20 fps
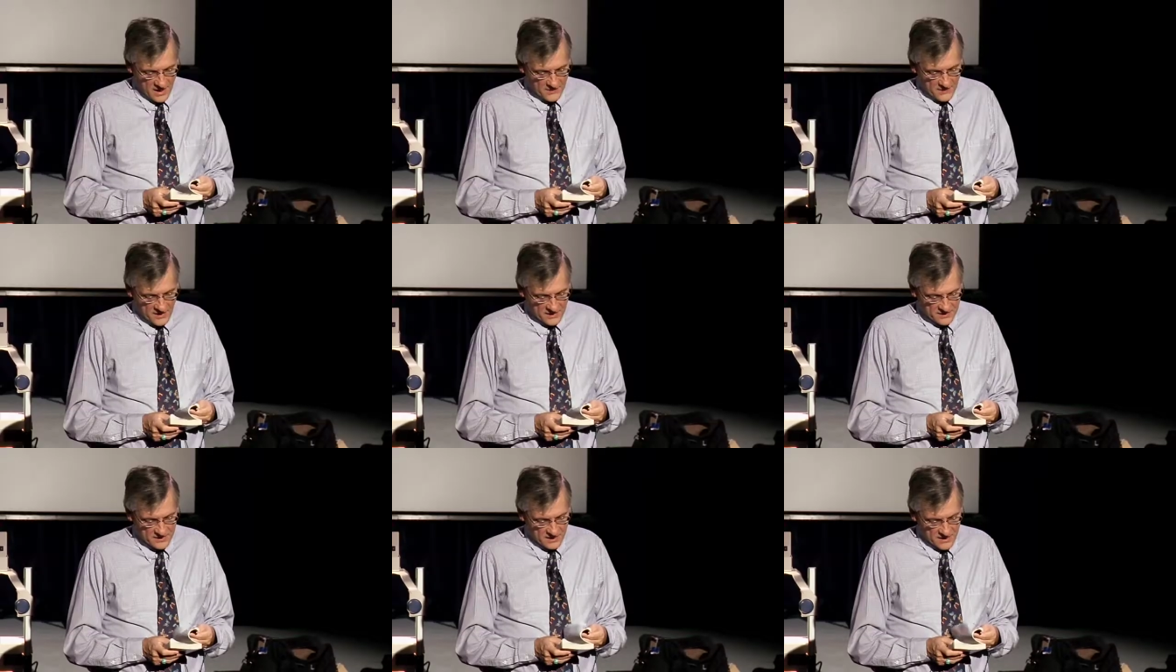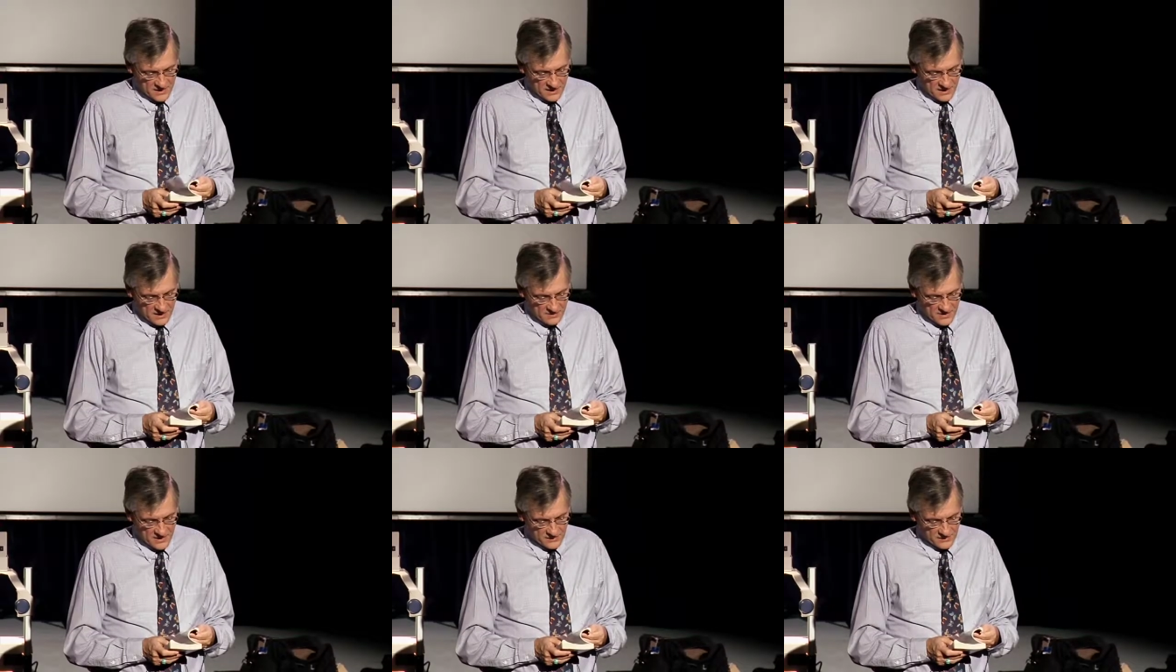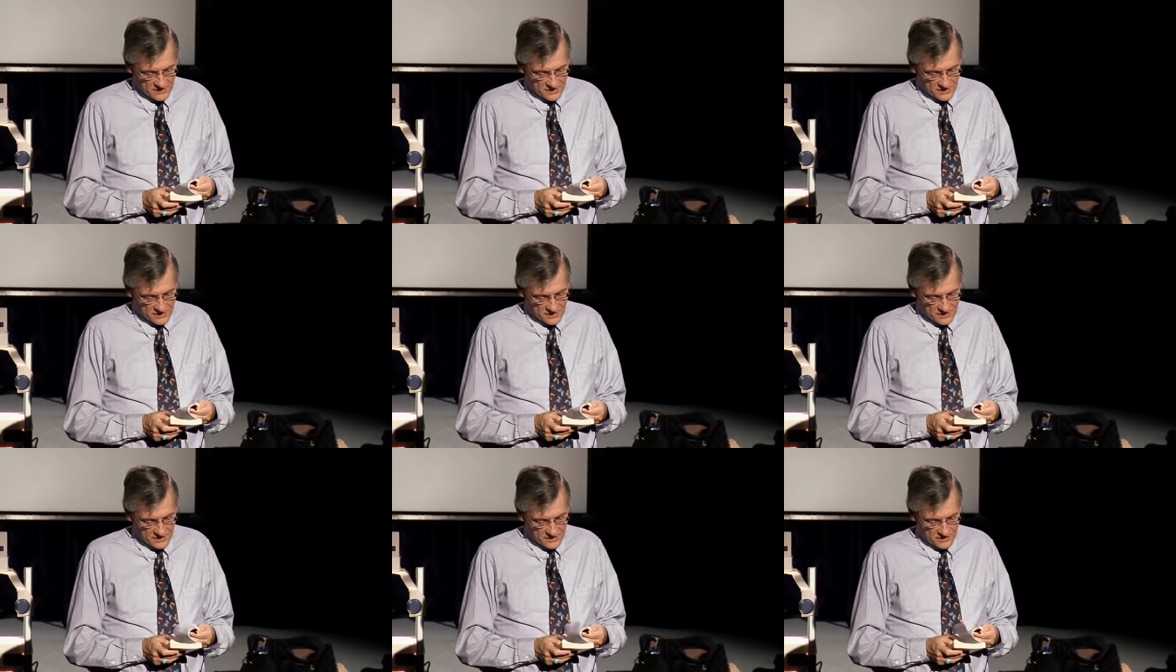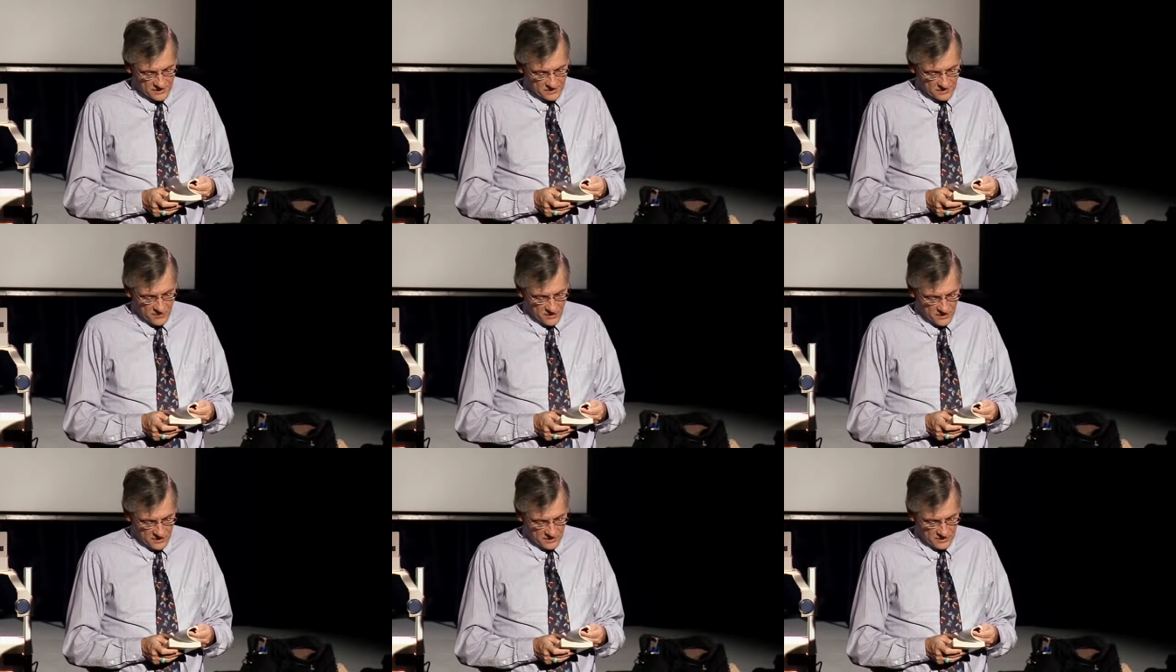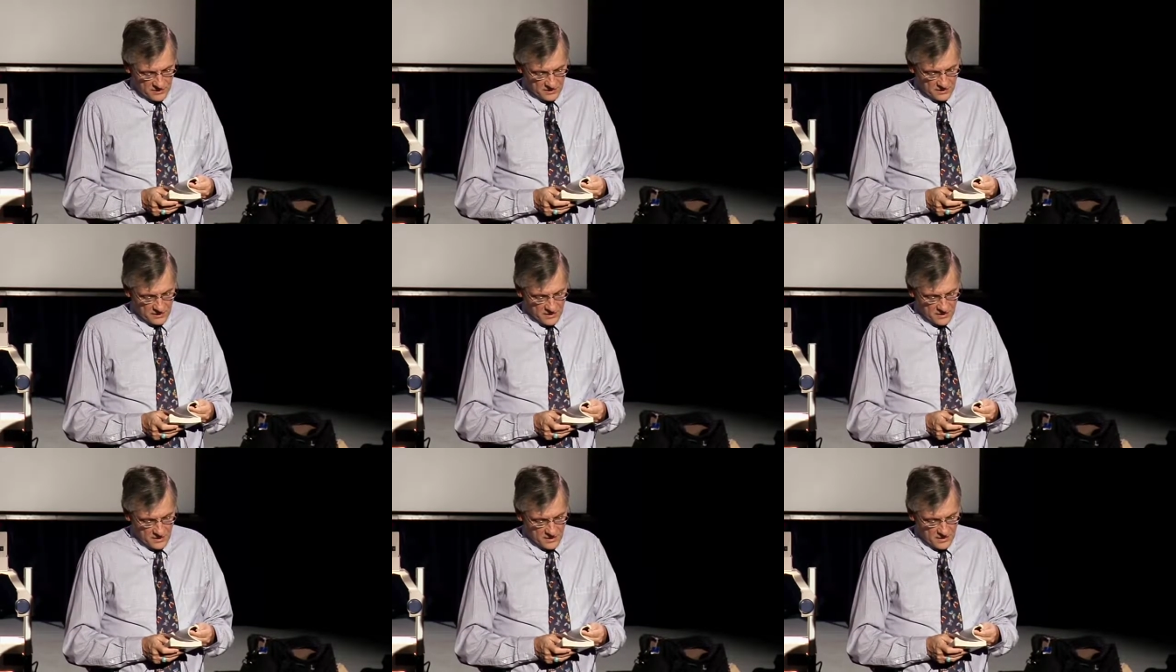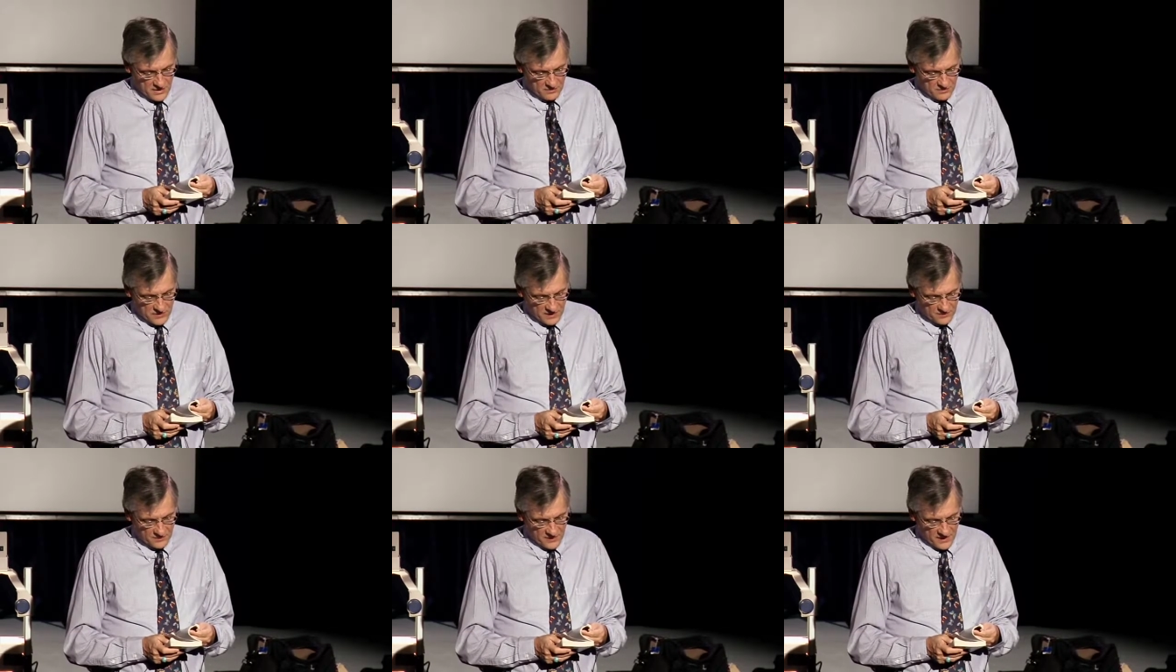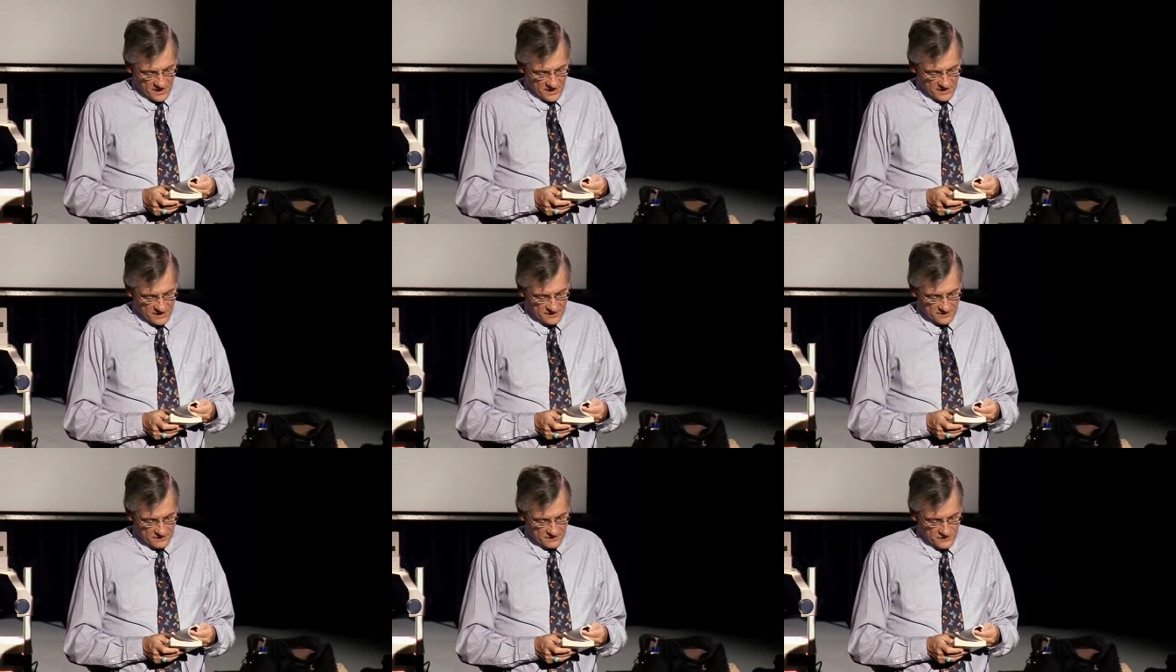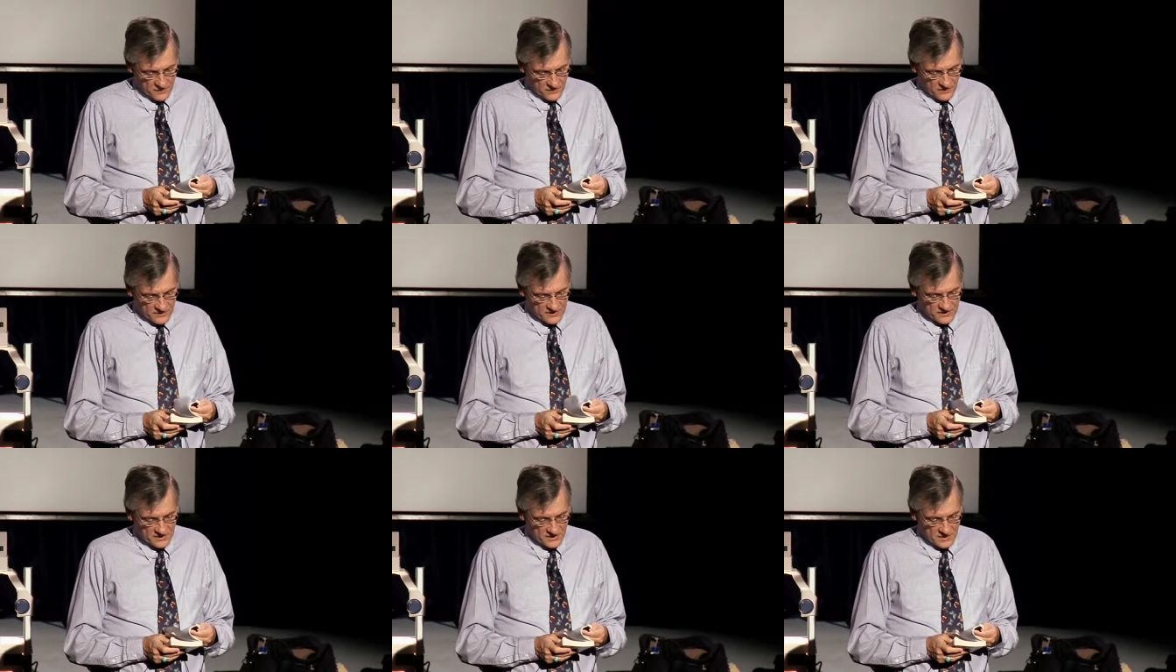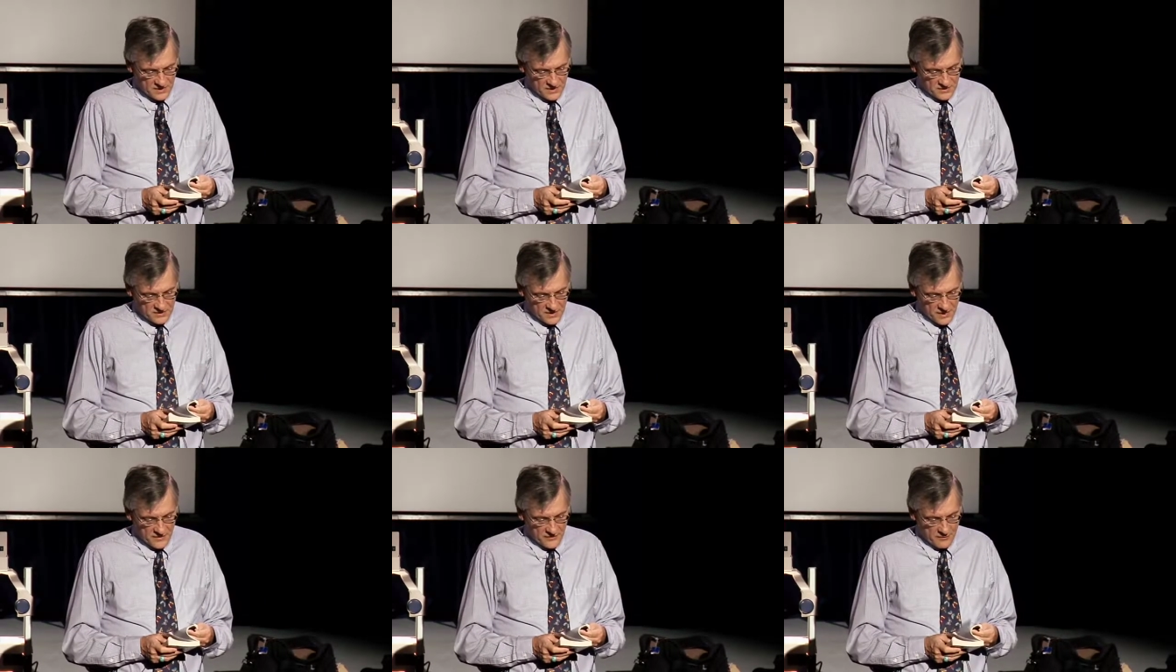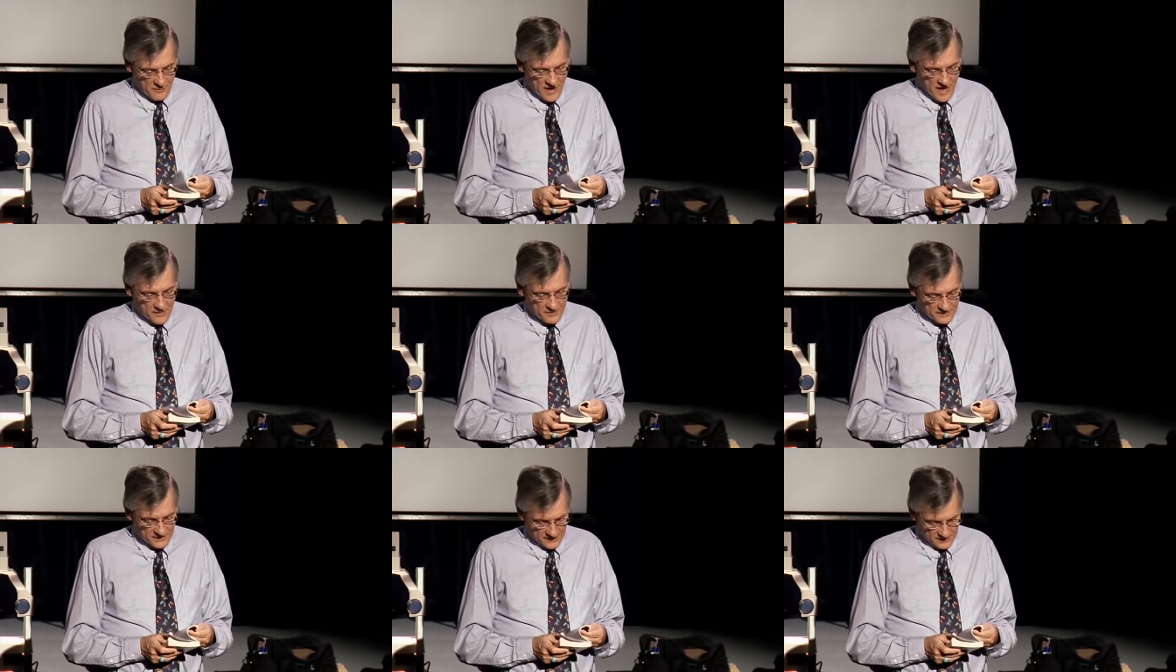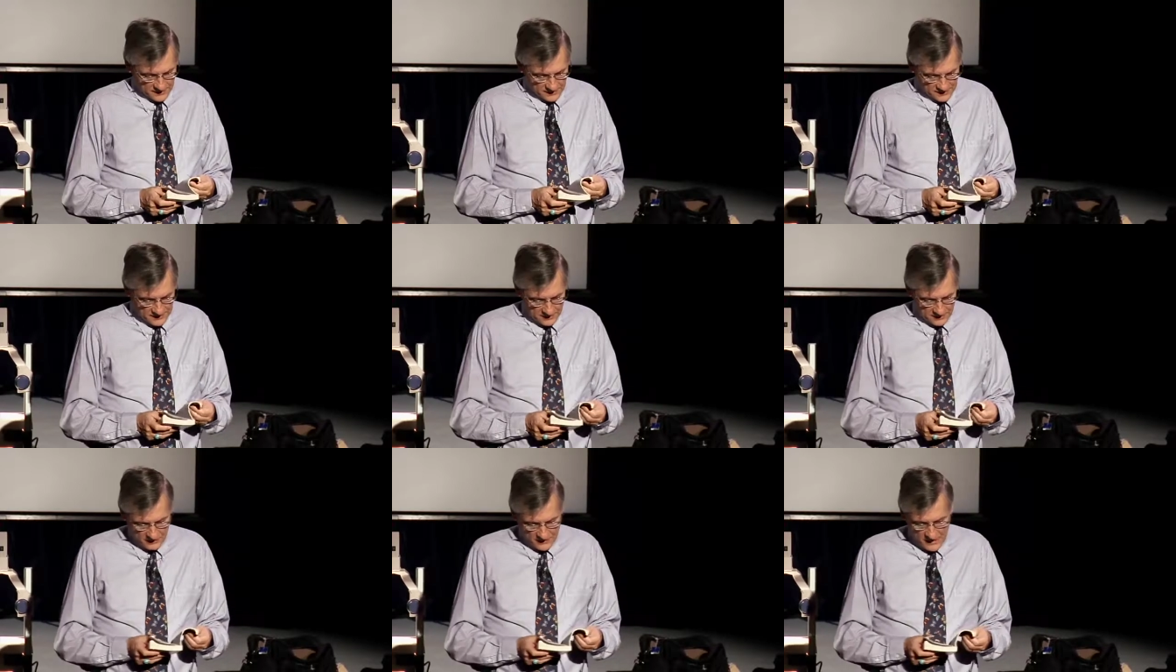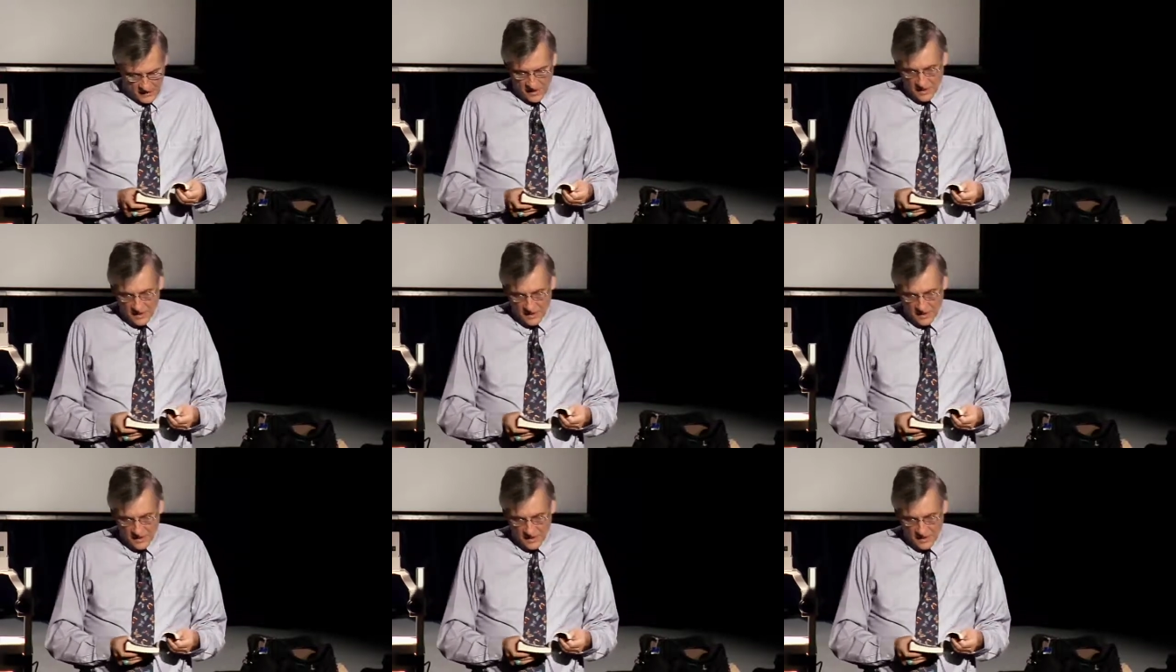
not by talking about Jesus' birth, but by focusing on John the Baptist.